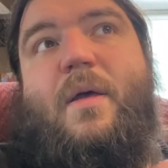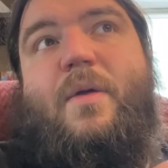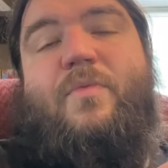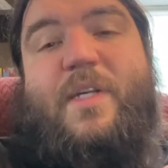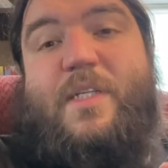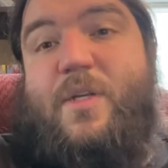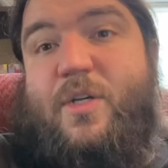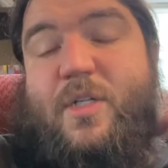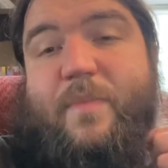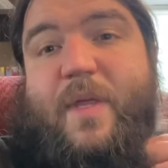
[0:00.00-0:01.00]

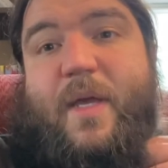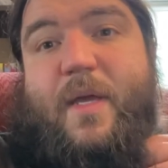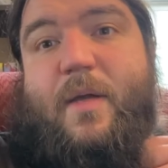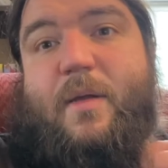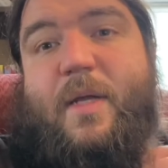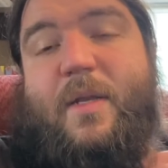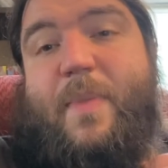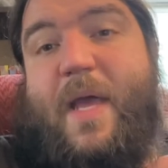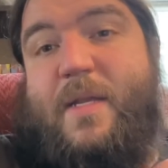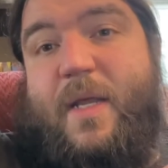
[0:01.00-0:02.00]
research something
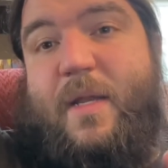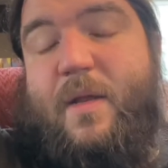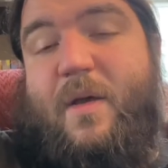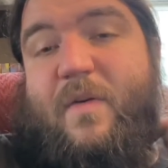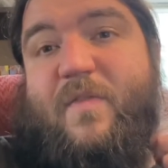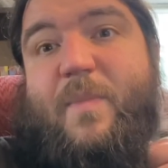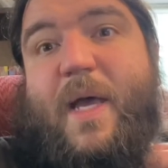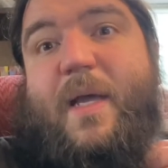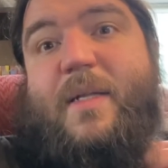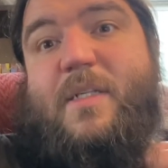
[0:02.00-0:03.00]
independent of
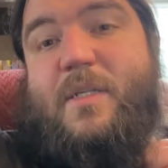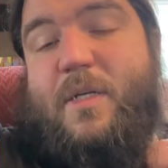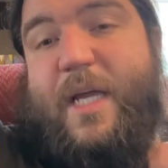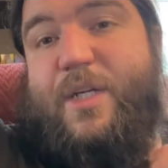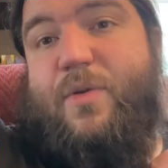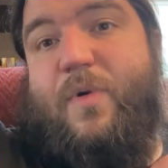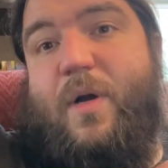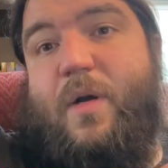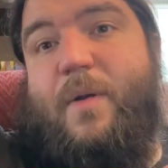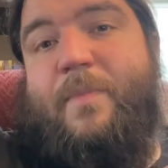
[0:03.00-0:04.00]
my dissertation
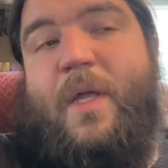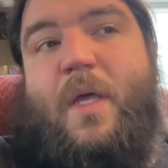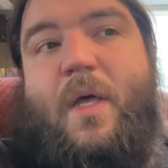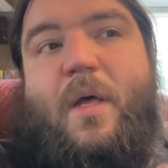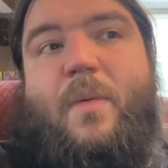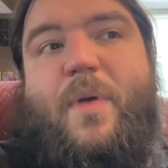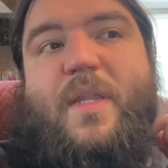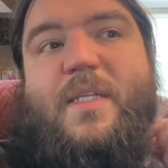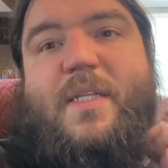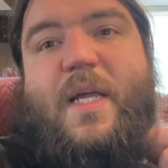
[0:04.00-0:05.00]
work.
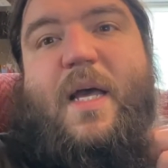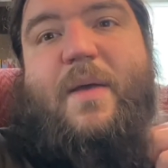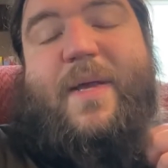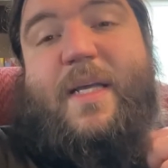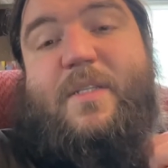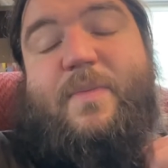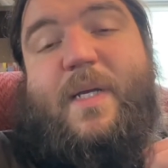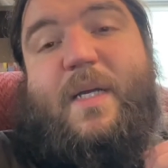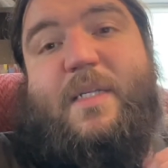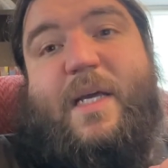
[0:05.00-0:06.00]
But this time, I guess
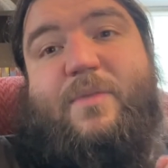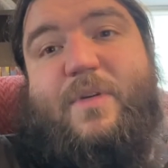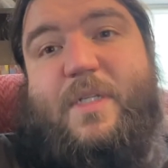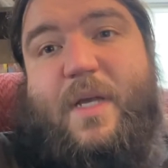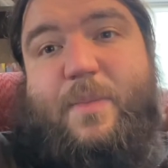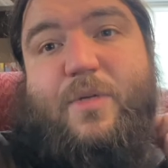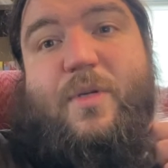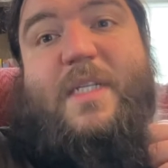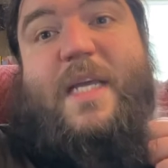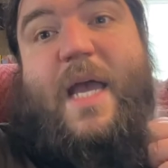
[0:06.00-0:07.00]
because I was coming
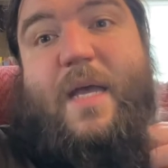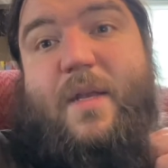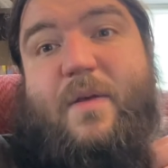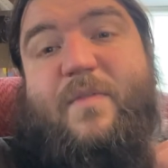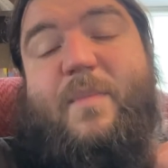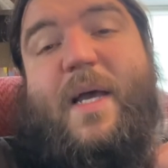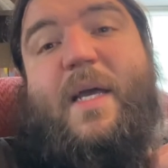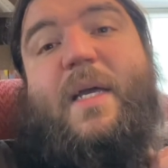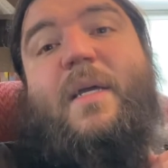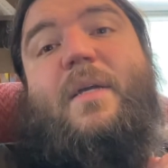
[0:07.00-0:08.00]
towards the end of
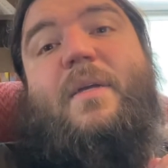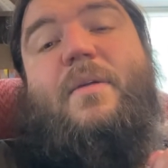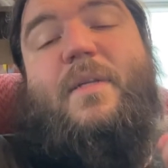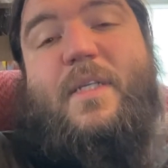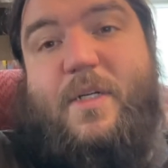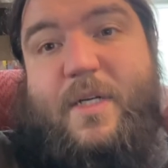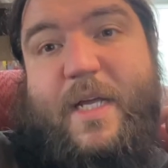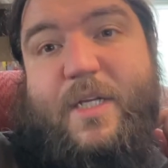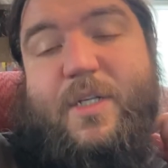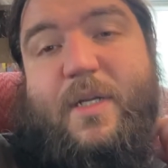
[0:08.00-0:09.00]
my
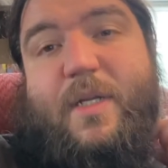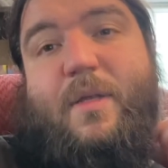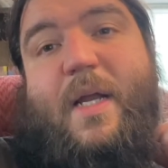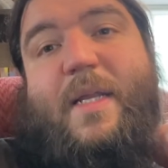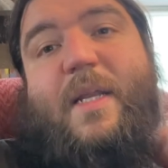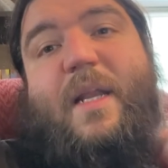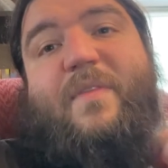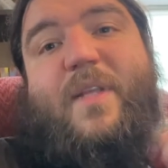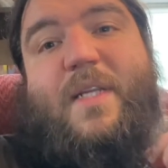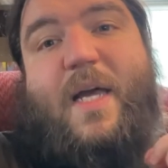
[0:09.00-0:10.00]
dissertation, either I didn't
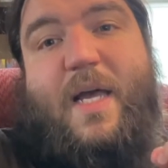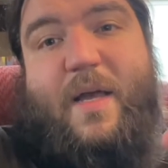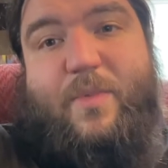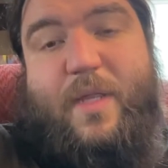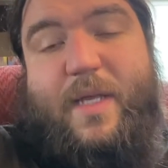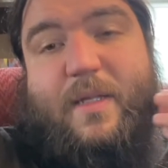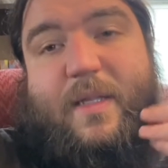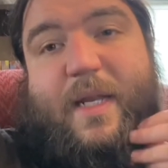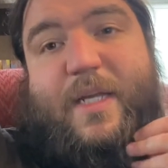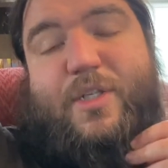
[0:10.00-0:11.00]
have the time or the
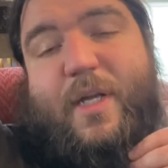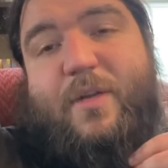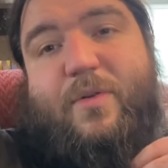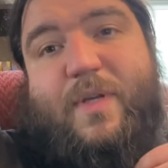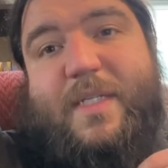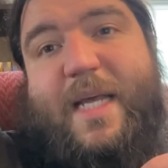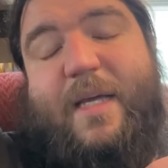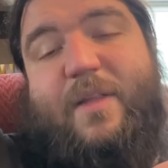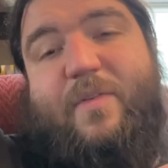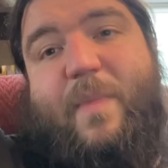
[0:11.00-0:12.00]
inclination, I don't
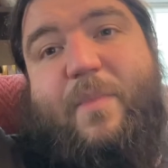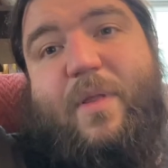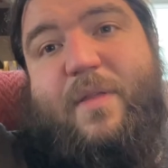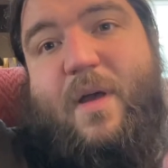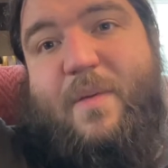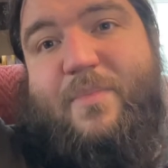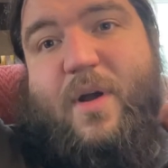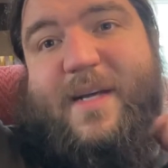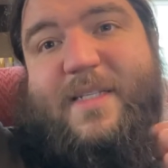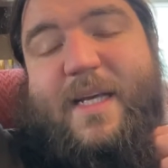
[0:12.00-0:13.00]
exactly remember the thought
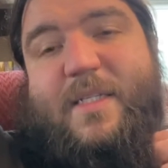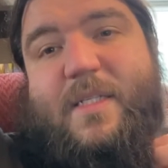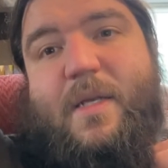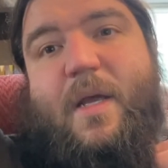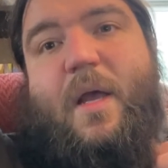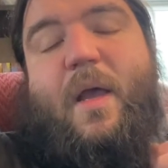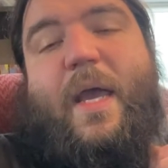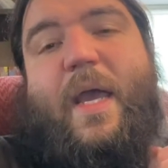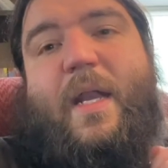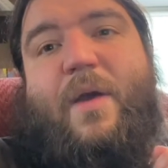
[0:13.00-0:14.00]
process,
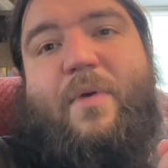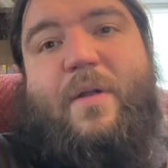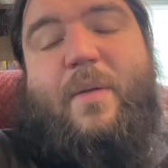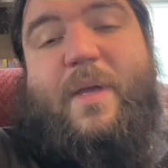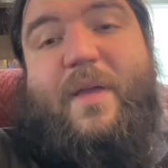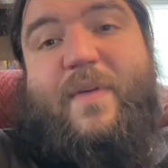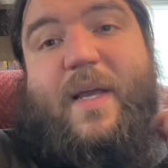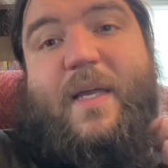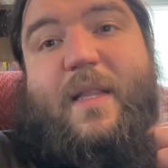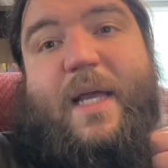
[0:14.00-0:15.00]
and I wound up giving
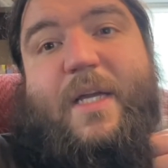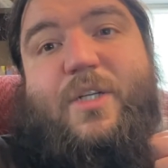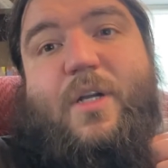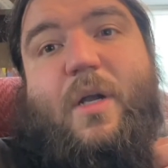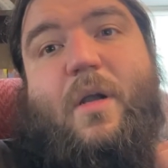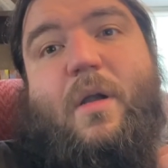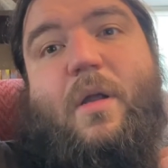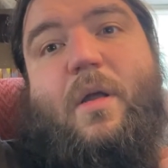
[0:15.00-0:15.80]
a lecture